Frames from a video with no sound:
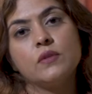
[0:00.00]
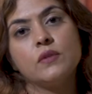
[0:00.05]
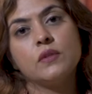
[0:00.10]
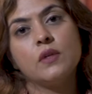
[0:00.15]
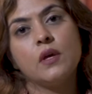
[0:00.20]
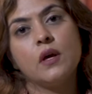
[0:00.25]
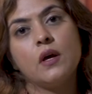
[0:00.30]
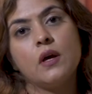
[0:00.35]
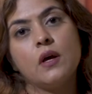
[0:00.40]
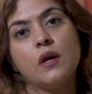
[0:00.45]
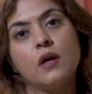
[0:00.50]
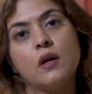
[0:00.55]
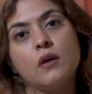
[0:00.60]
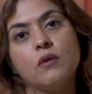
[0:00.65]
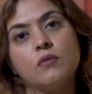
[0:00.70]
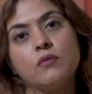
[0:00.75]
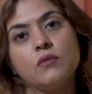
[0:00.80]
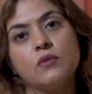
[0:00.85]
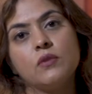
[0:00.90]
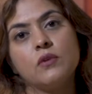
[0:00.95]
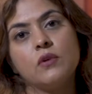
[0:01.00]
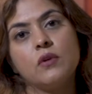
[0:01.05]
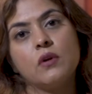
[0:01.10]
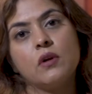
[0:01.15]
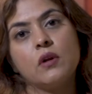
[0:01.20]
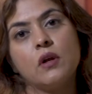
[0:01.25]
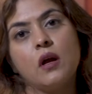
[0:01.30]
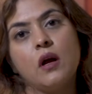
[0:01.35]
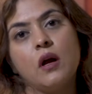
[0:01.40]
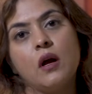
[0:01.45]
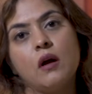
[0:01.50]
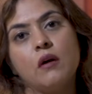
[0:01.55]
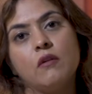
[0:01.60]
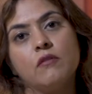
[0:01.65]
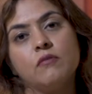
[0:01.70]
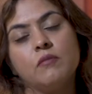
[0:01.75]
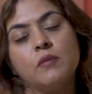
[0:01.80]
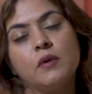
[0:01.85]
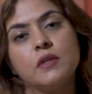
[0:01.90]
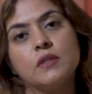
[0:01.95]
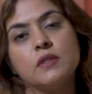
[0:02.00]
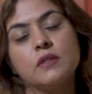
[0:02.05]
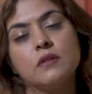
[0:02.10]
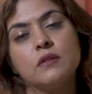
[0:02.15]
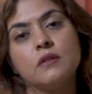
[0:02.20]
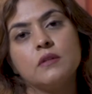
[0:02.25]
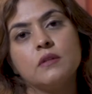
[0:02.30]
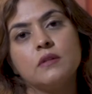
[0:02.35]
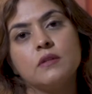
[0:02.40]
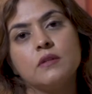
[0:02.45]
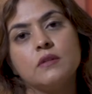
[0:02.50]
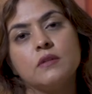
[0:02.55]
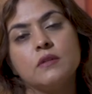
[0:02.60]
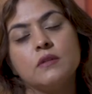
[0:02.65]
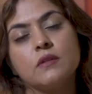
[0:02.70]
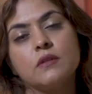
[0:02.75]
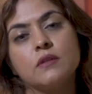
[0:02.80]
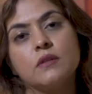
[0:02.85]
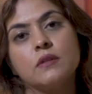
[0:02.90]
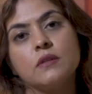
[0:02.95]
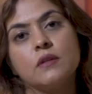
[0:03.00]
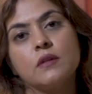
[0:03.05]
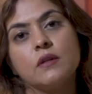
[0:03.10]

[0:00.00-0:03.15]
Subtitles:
down to your calf muscles,